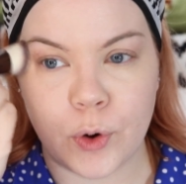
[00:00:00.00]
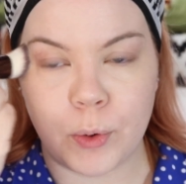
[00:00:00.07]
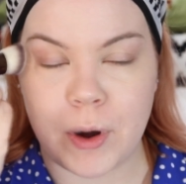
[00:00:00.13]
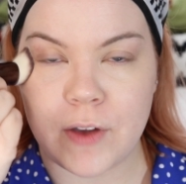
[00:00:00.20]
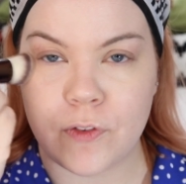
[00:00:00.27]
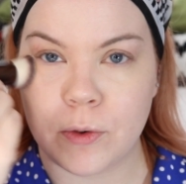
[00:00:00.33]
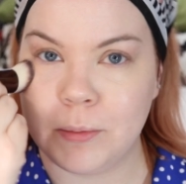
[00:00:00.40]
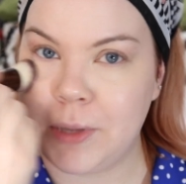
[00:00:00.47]

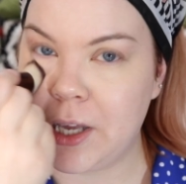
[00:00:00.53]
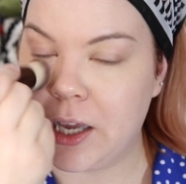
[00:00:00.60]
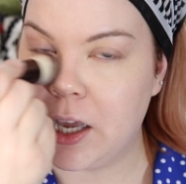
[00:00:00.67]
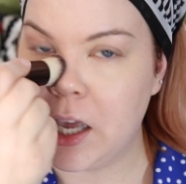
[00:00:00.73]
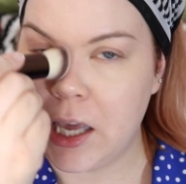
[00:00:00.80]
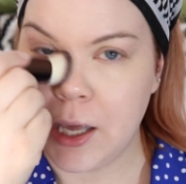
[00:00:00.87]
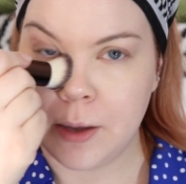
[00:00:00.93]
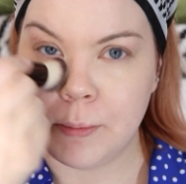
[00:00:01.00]
away from me
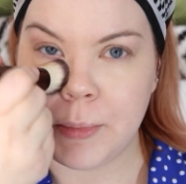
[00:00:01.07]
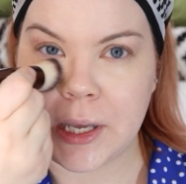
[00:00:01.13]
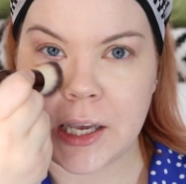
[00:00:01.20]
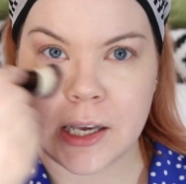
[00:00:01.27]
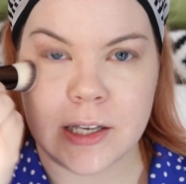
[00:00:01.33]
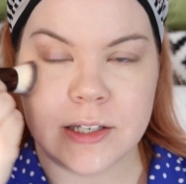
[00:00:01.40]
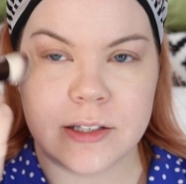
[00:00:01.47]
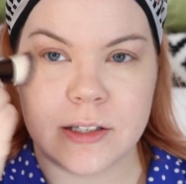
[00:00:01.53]

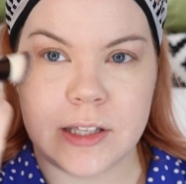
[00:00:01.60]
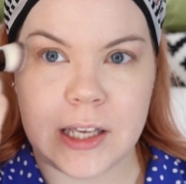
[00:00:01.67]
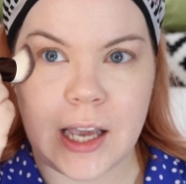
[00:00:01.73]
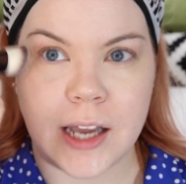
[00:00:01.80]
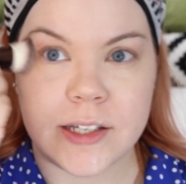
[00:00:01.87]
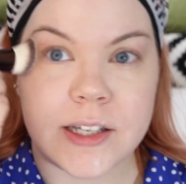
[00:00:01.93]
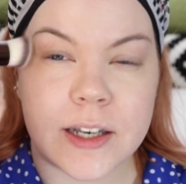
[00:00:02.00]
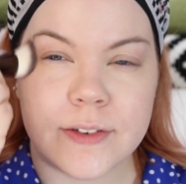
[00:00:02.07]
because the
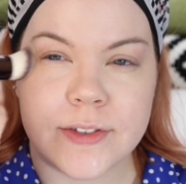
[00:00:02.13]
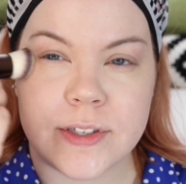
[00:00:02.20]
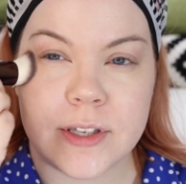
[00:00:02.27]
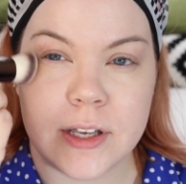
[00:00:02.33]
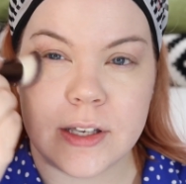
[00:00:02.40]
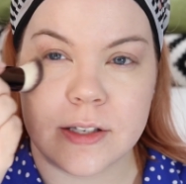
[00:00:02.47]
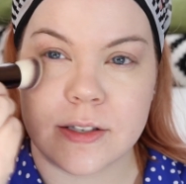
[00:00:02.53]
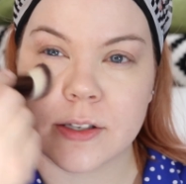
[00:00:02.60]
idea
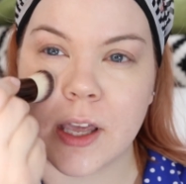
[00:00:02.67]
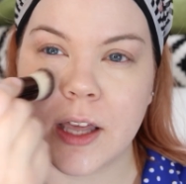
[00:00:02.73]
is